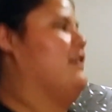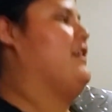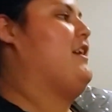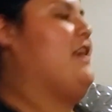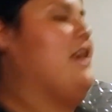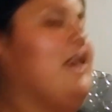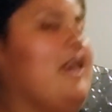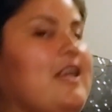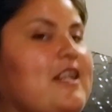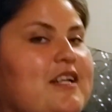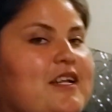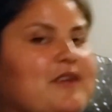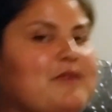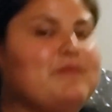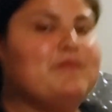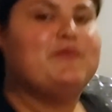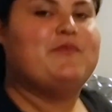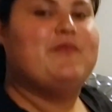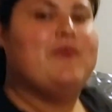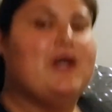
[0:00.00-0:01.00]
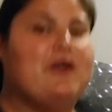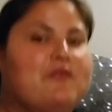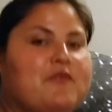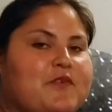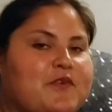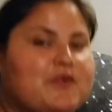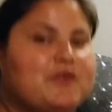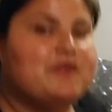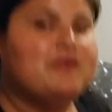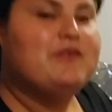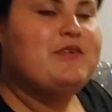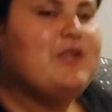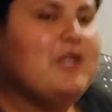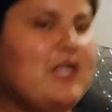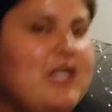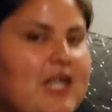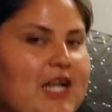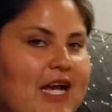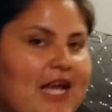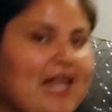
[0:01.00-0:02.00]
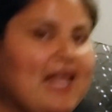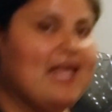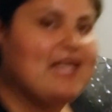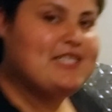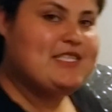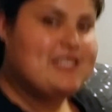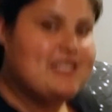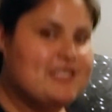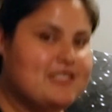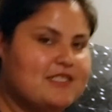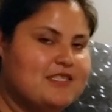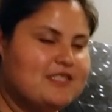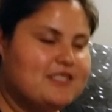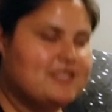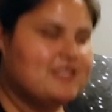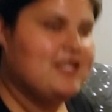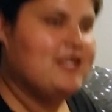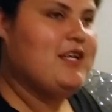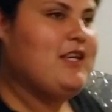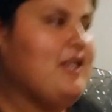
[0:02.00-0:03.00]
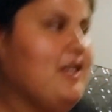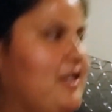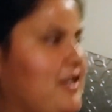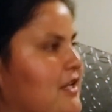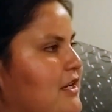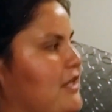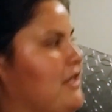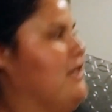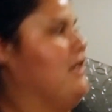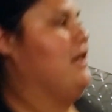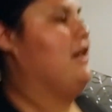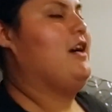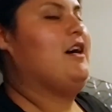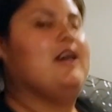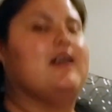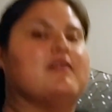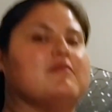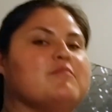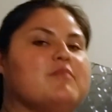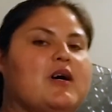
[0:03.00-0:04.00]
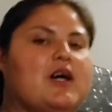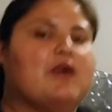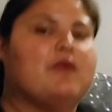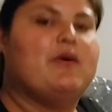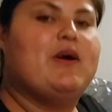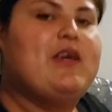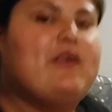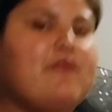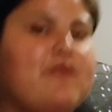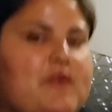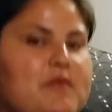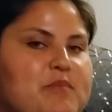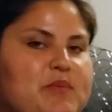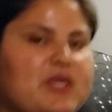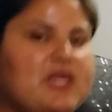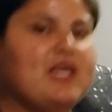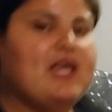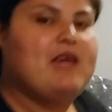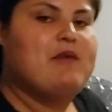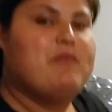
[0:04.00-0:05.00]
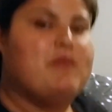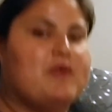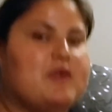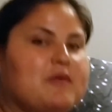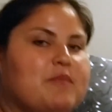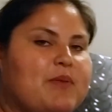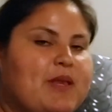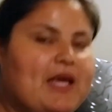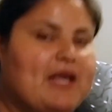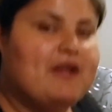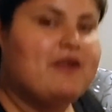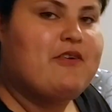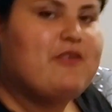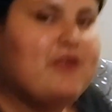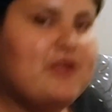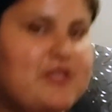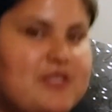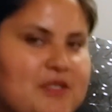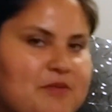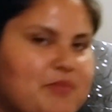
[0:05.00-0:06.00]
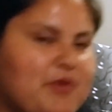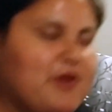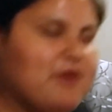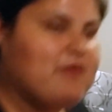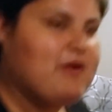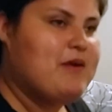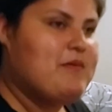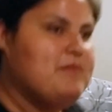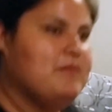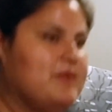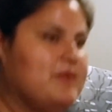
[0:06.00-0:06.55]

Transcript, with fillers: And I'm a few classes um, away from being able to apply to a nursing program.